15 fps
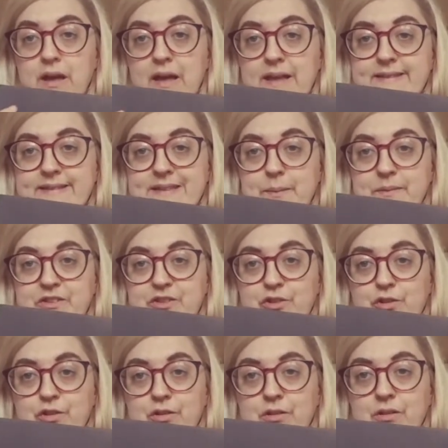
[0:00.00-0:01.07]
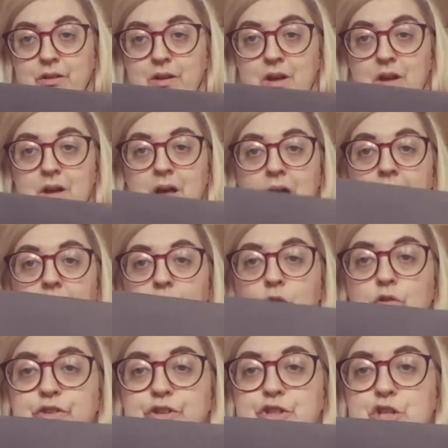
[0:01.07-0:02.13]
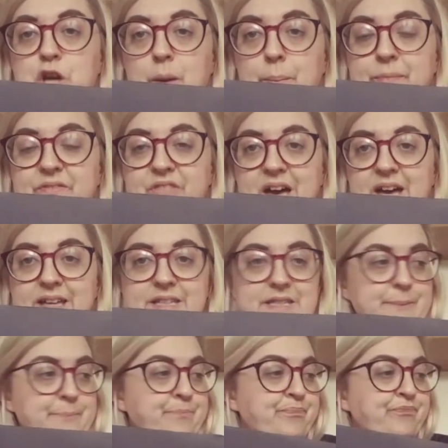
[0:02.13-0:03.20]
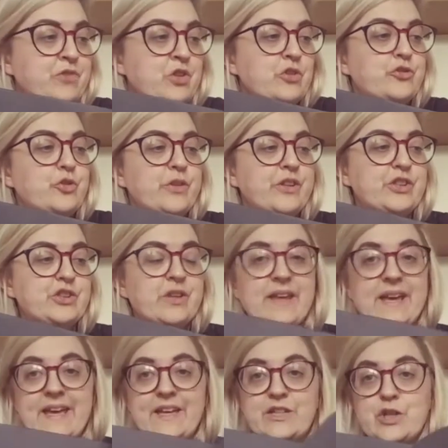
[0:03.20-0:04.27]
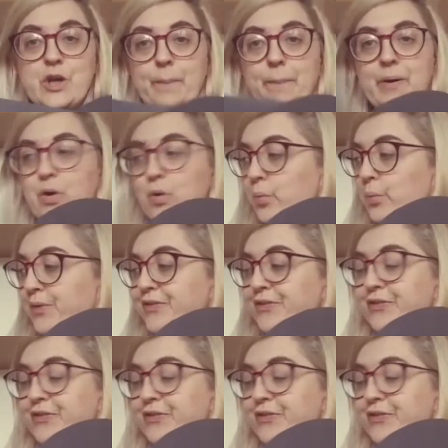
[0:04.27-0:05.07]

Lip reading: a semicircle along the top of that so that you'll end up with